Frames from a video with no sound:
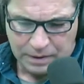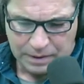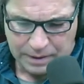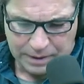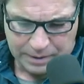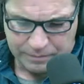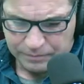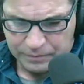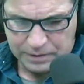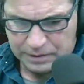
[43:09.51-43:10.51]
uh,
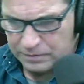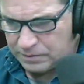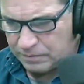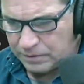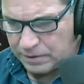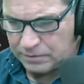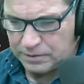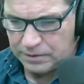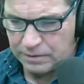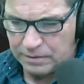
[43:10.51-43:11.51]
let's see what else
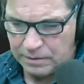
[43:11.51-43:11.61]
here